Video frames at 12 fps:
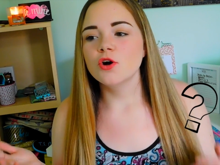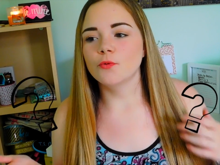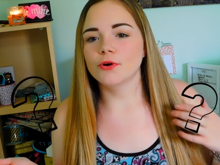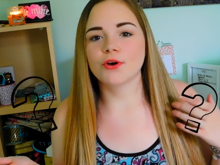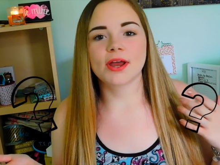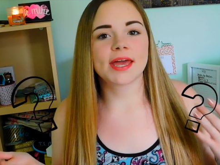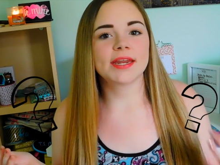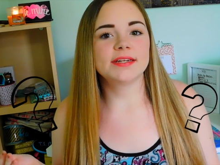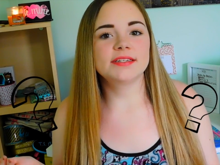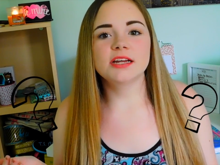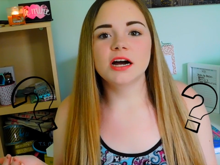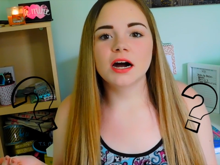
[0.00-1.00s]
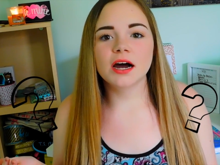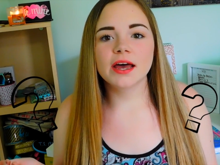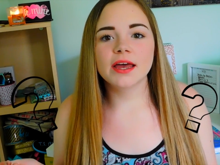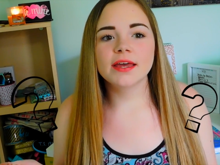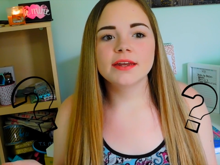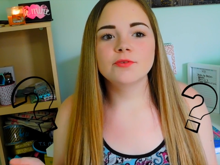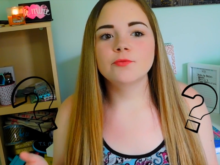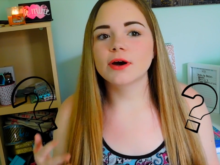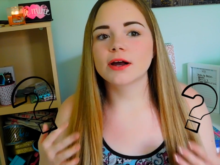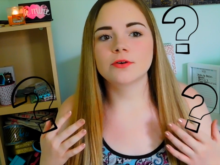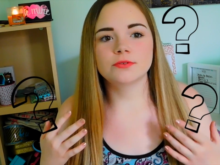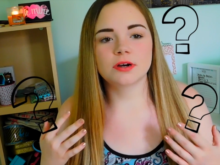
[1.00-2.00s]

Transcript: Where do I get it done? What goes